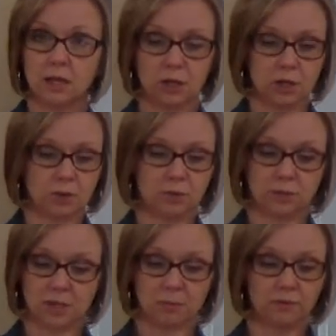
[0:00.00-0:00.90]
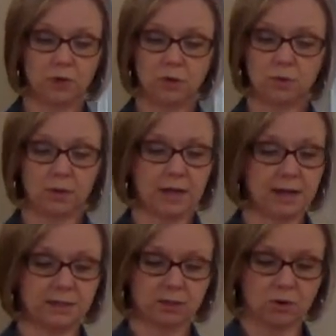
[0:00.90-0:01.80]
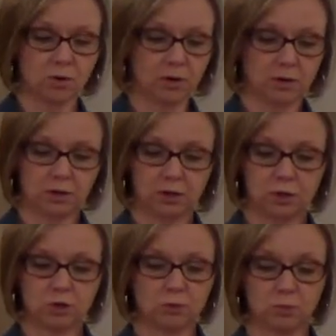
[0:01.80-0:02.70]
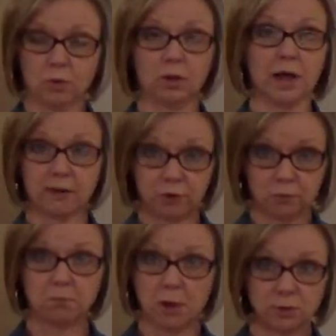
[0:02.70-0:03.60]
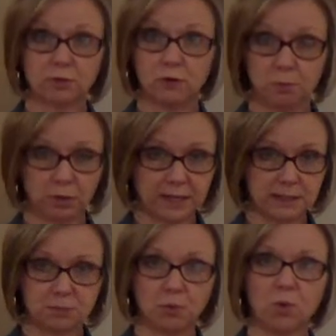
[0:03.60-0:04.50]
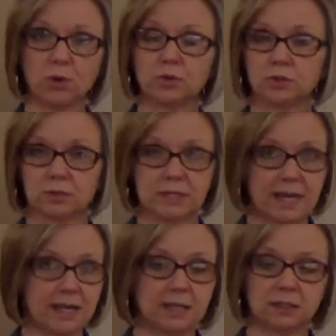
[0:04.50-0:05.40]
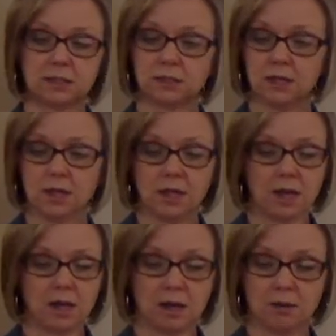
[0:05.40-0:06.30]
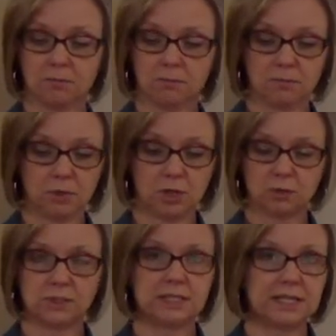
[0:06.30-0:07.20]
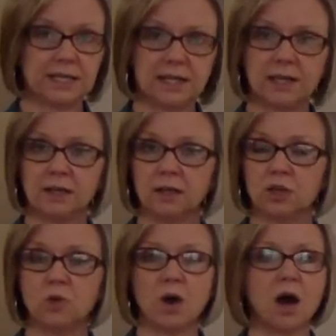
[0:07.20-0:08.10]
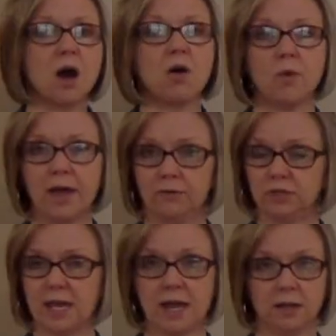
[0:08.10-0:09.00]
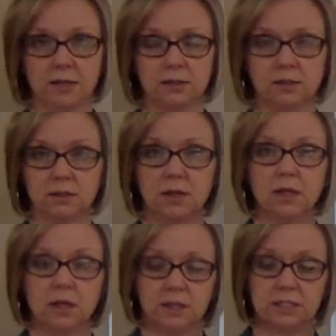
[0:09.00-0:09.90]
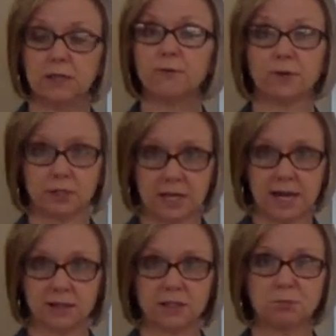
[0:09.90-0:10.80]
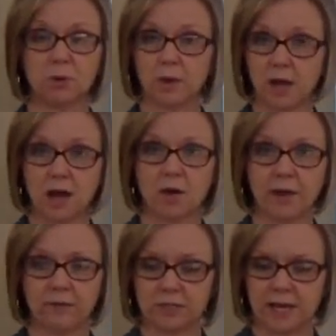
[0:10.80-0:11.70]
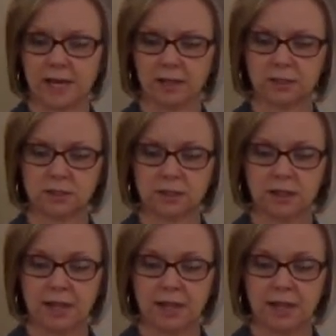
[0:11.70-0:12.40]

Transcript: You know, some of you guys are, you know, you, well, a lot of you, most of you play sports, dance, um, you know, sing. You all have talents different talents, but we all have talents.